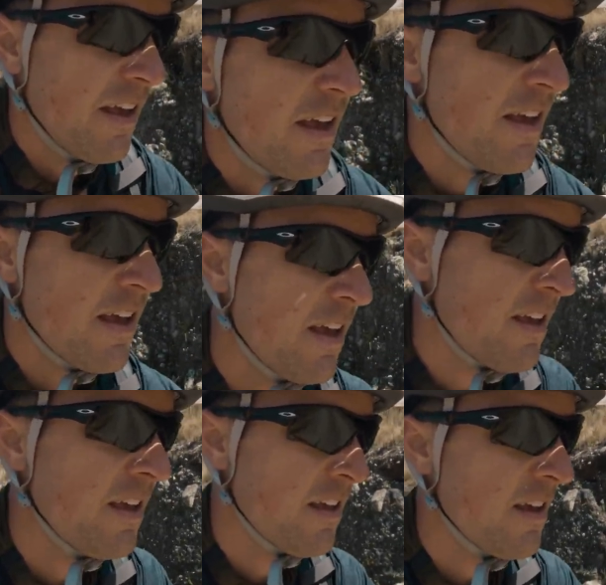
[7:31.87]

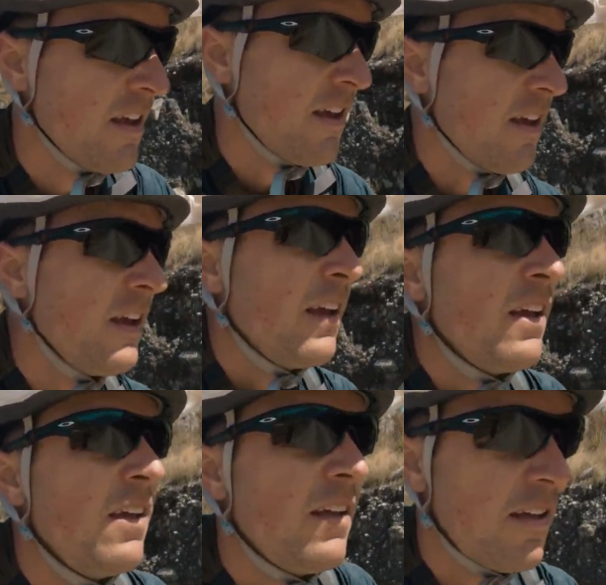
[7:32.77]
Especially
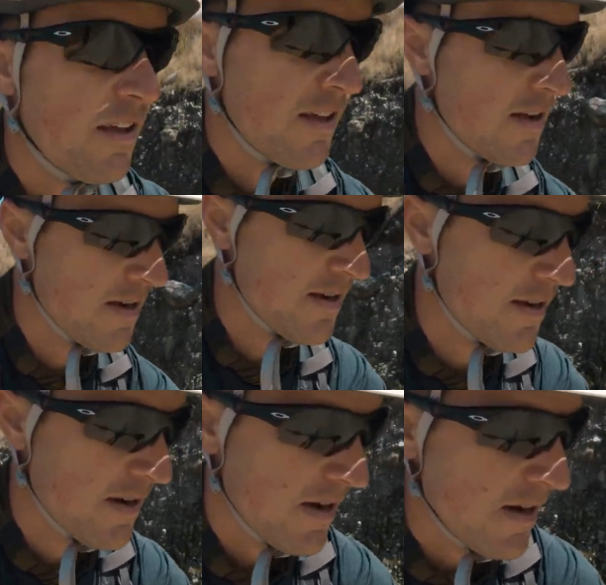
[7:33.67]
for this kind
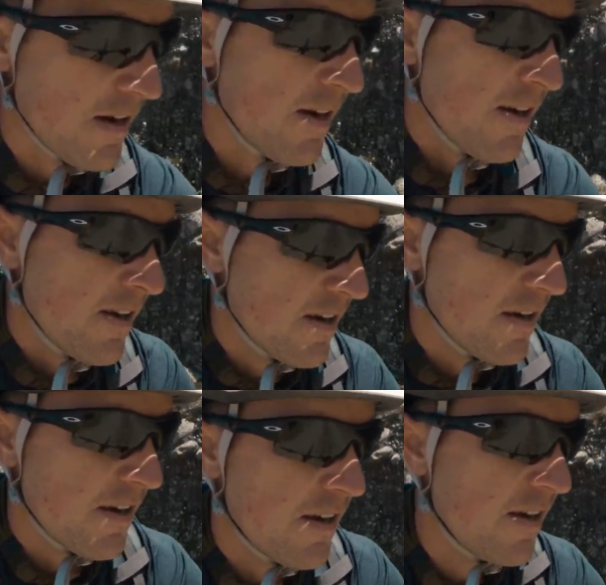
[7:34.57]
of biking that I
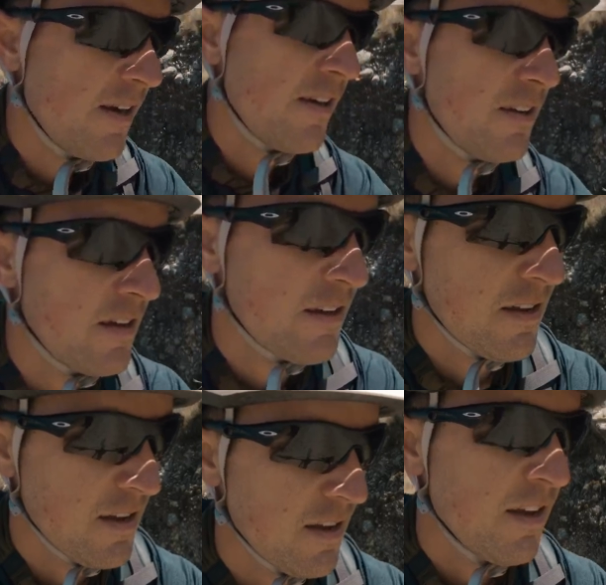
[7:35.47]
do old
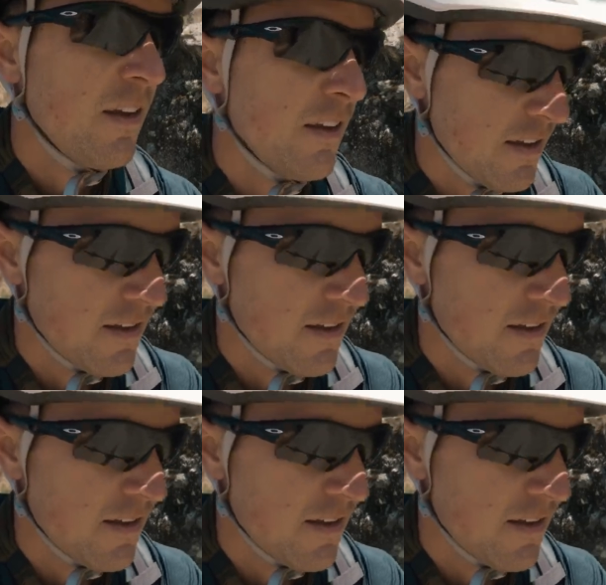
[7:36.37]
school.